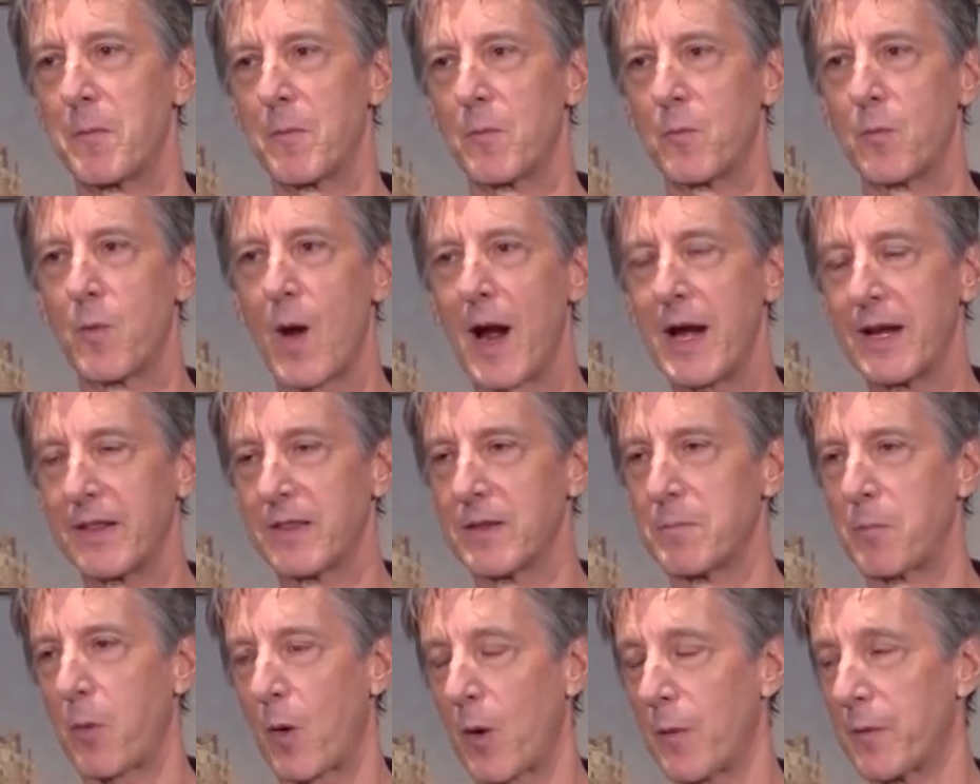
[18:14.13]
writing
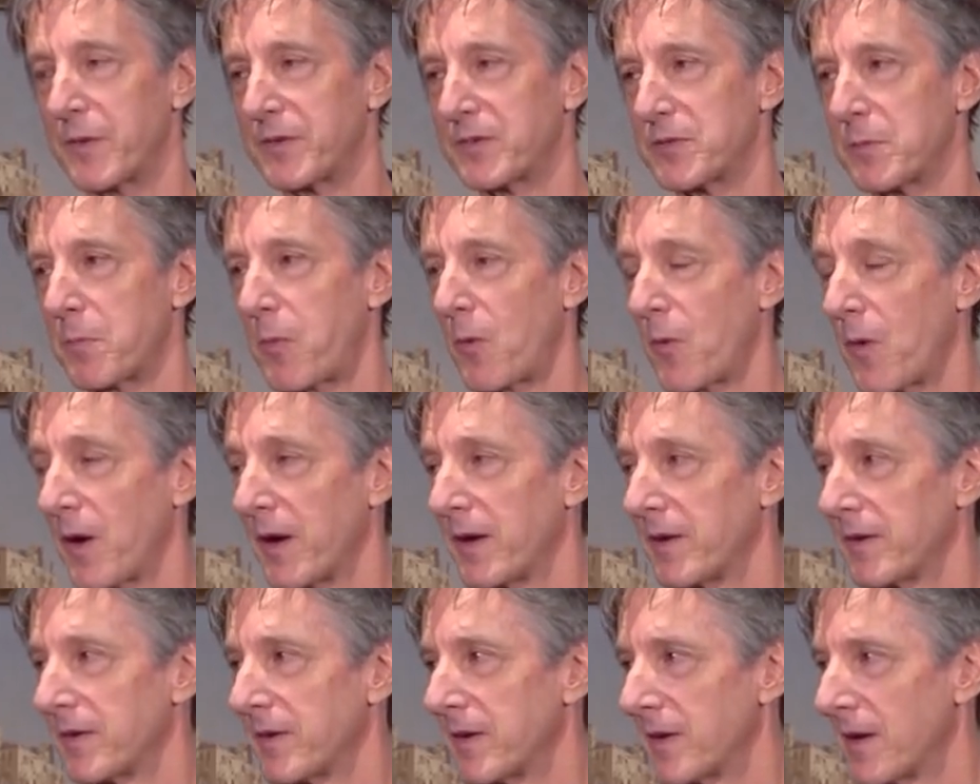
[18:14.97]
the Borowitz
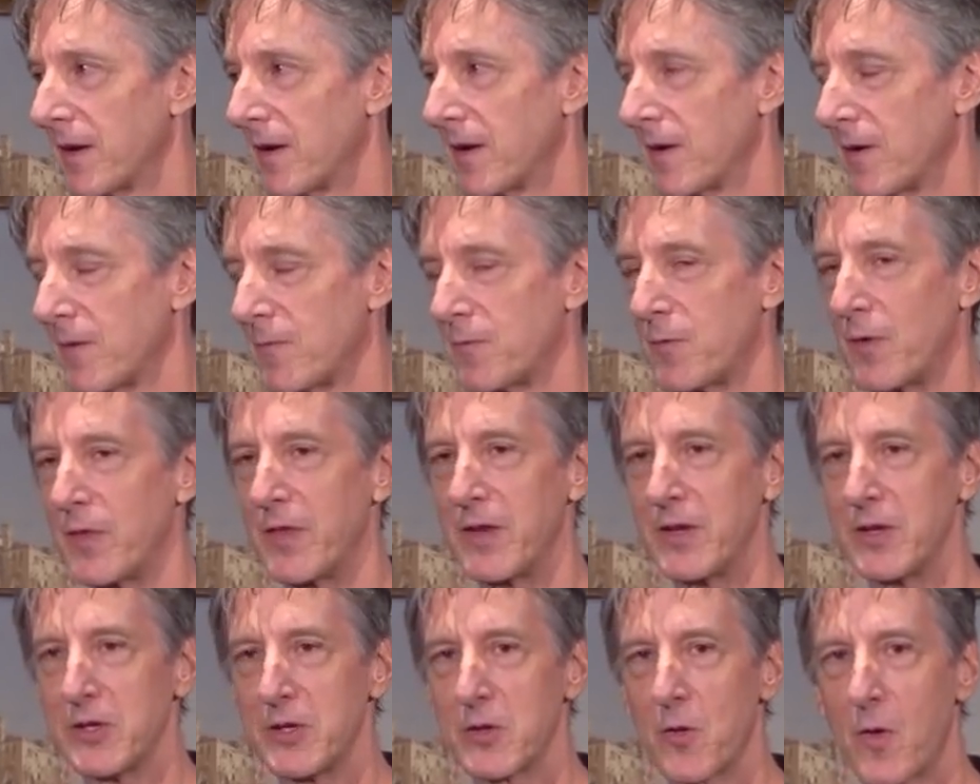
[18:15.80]
Report for the
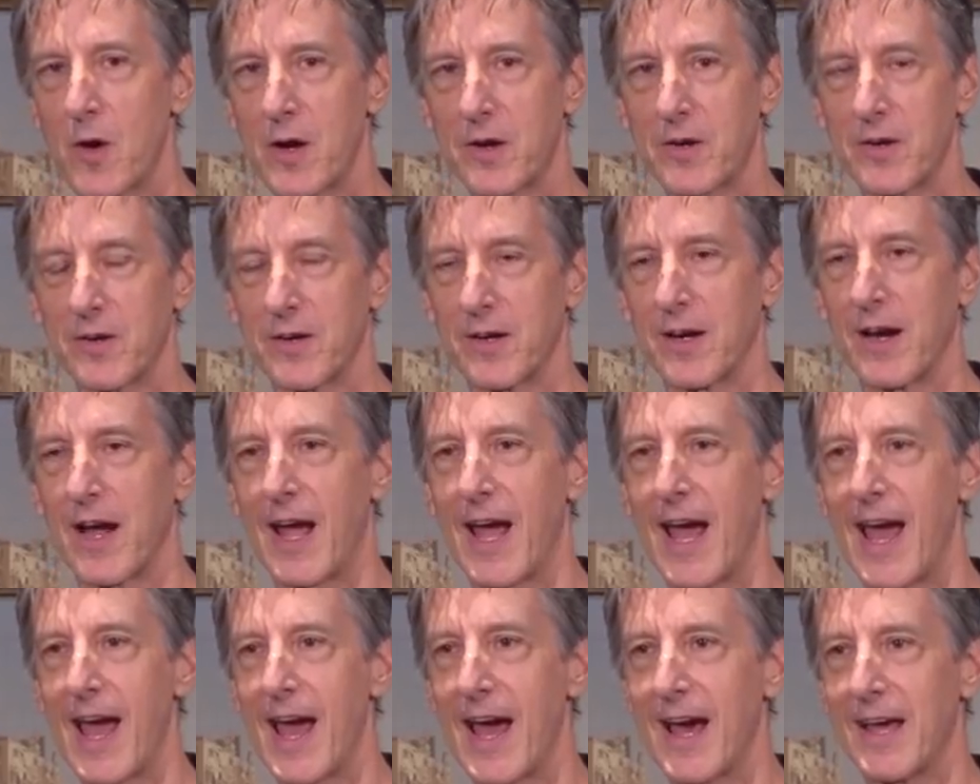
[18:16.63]
New Yorker?
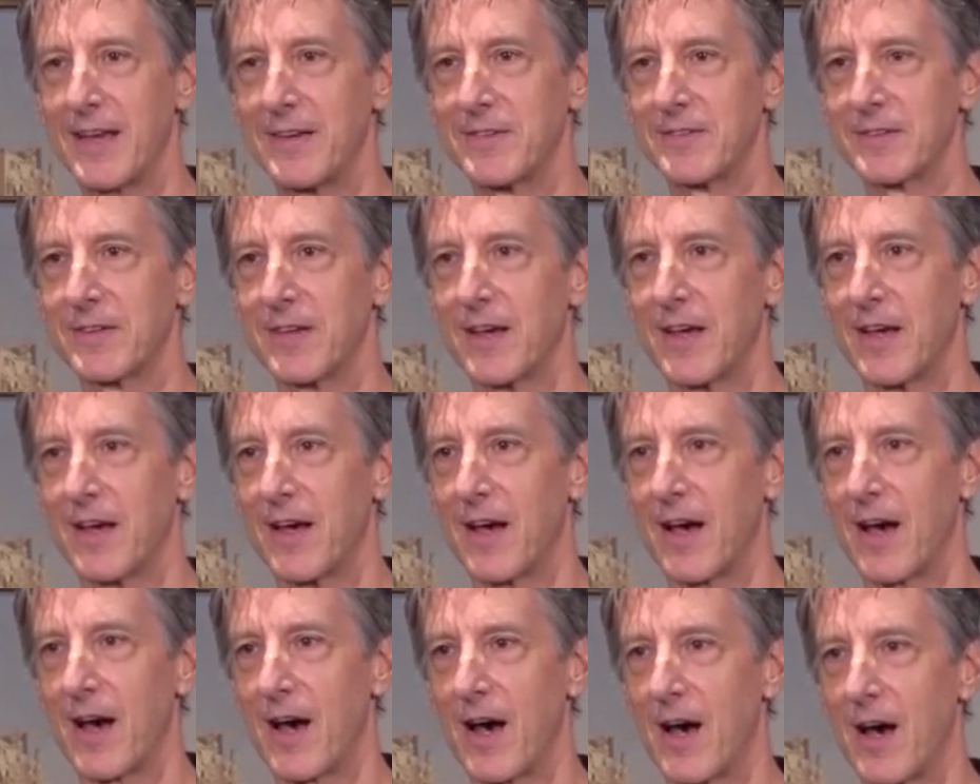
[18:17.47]
And
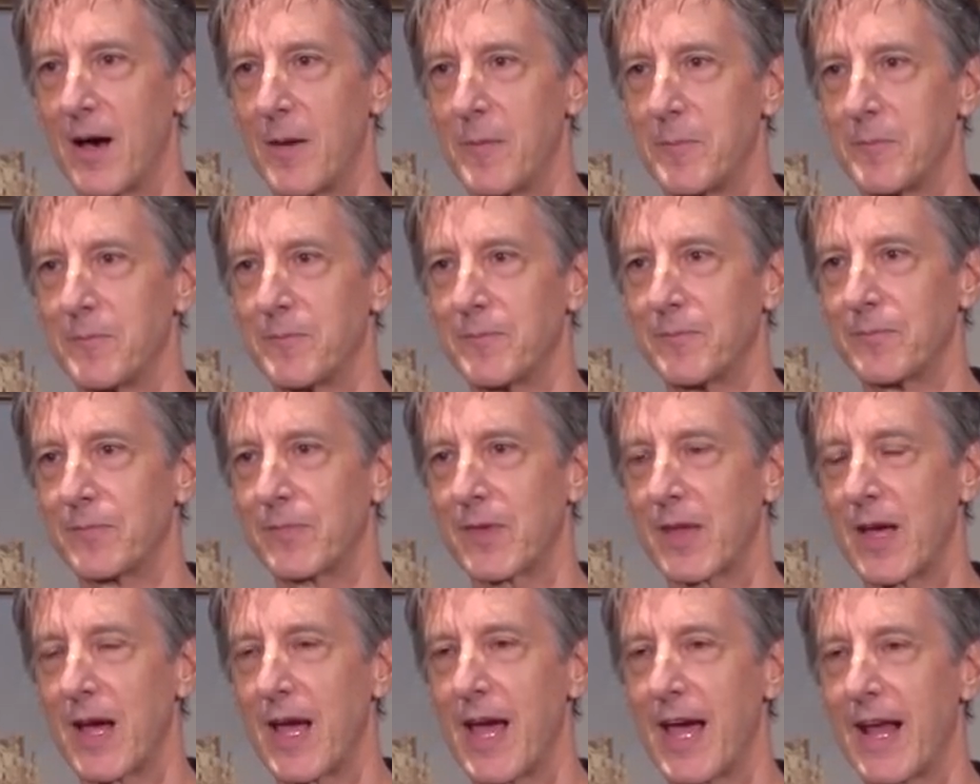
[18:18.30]

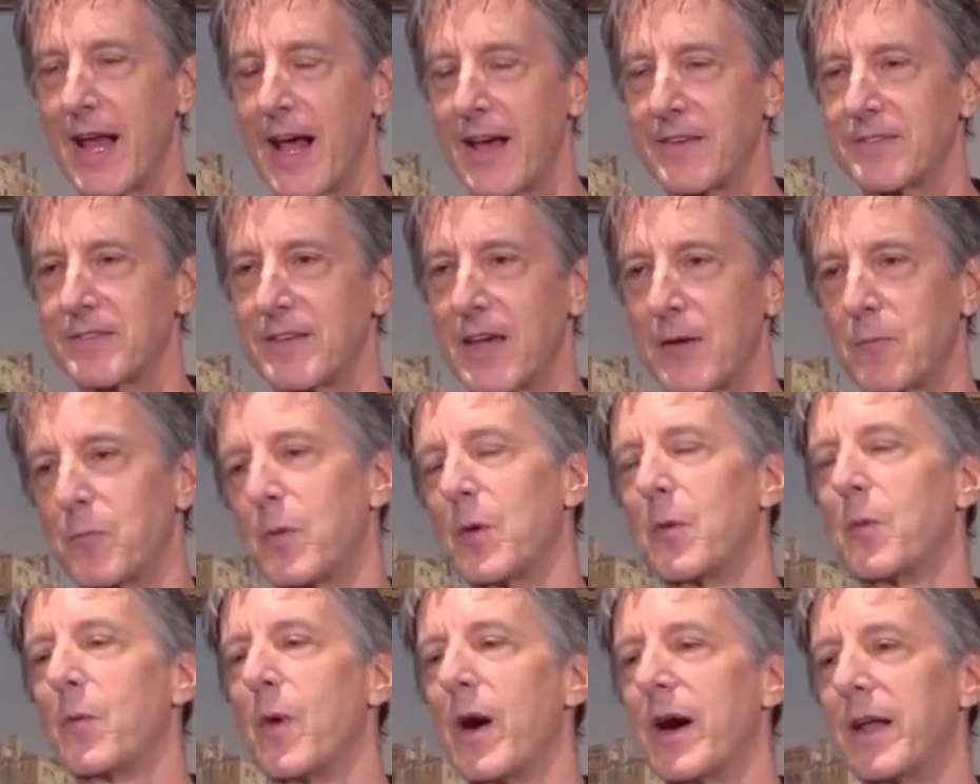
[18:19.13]
I said,
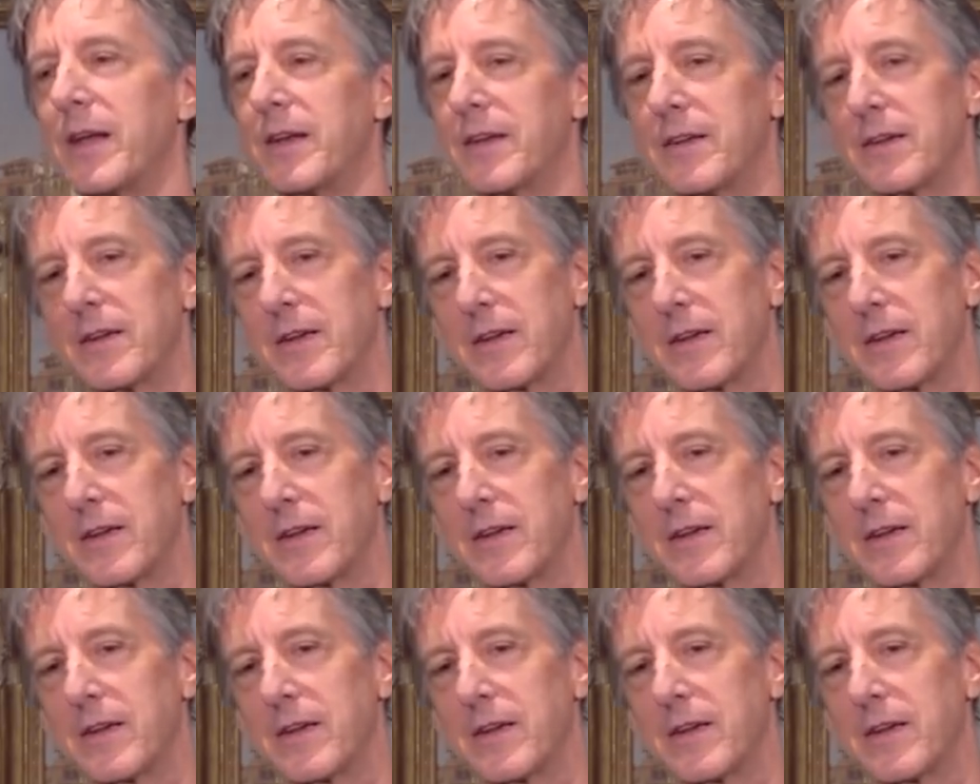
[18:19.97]
well, what